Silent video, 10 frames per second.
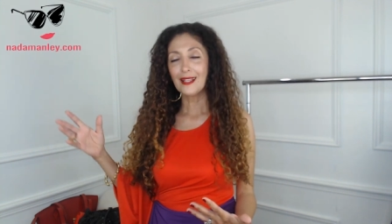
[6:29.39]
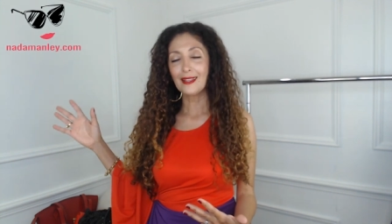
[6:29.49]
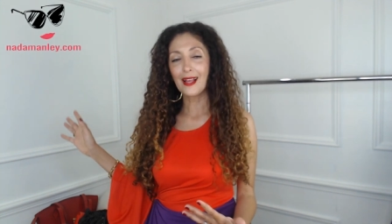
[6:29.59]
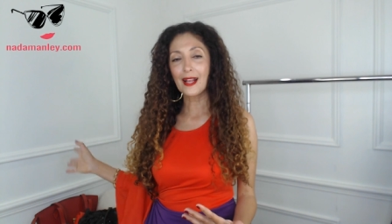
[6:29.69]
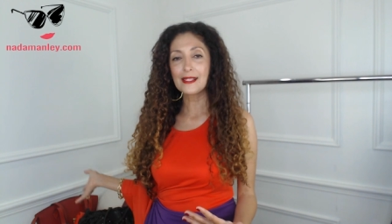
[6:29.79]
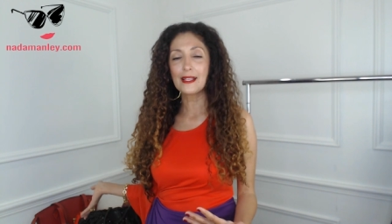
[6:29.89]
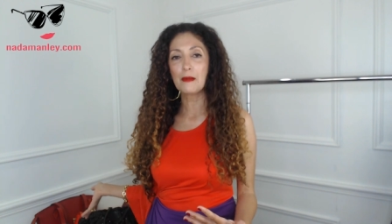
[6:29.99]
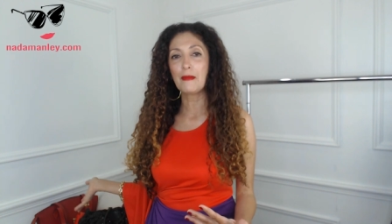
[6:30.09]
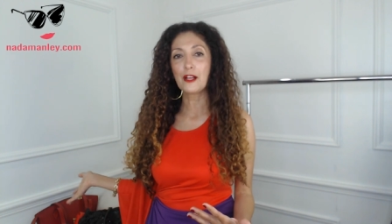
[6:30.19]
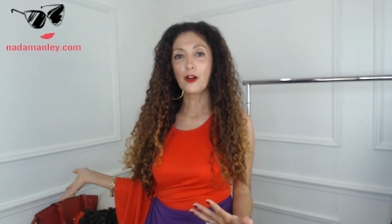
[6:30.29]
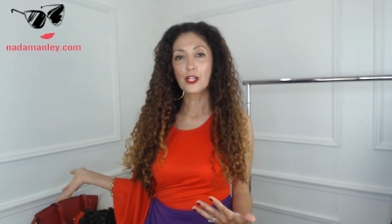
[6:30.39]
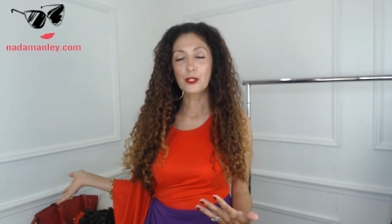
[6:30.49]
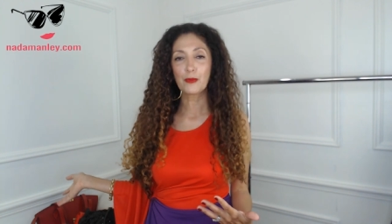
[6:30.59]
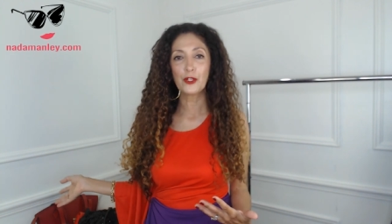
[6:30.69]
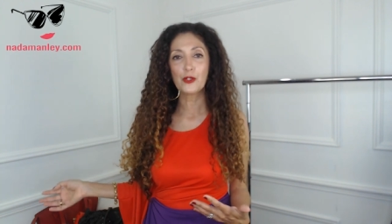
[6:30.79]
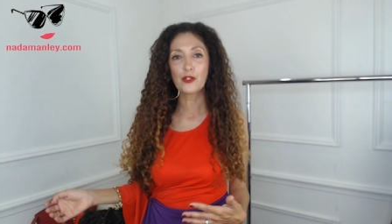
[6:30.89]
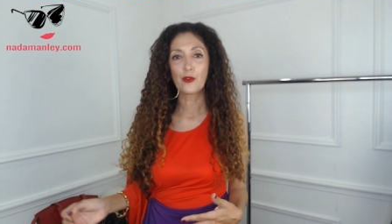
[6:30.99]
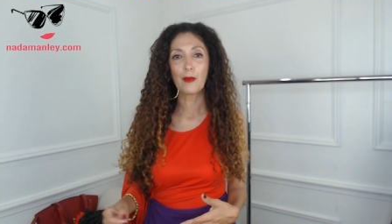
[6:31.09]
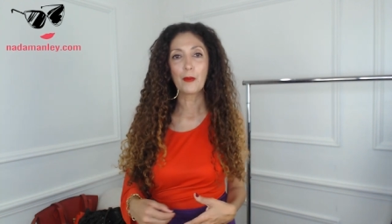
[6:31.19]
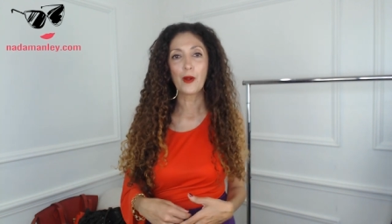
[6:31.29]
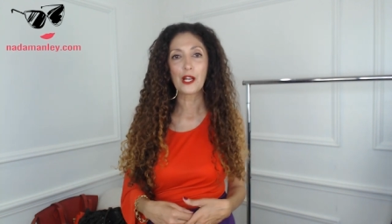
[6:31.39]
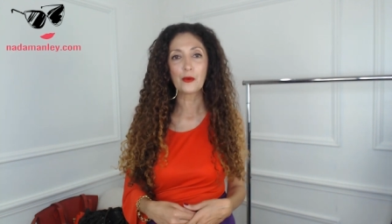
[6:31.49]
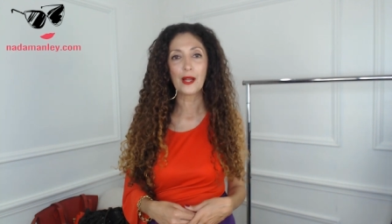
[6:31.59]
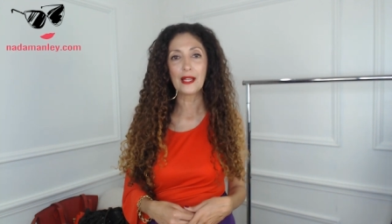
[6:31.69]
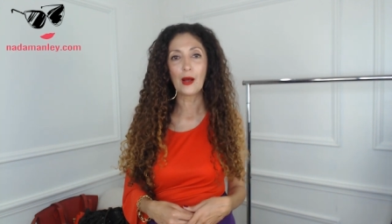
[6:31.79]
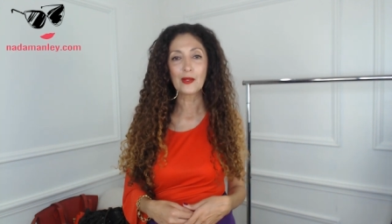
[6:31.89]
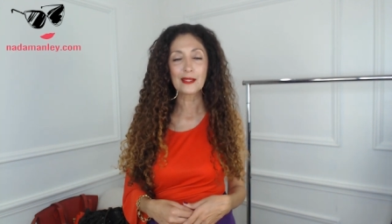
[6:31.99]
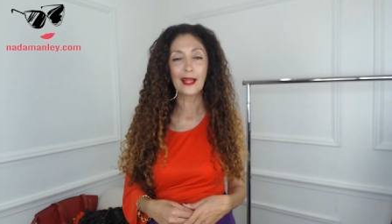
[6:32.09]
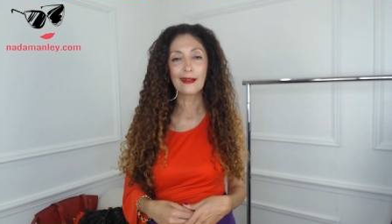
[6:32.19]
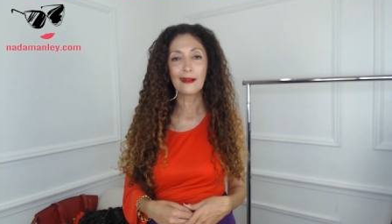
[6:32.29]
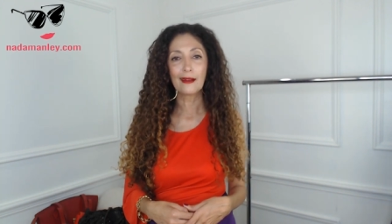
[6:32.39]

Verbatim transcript: like i said my cost per use for my Prada right now is like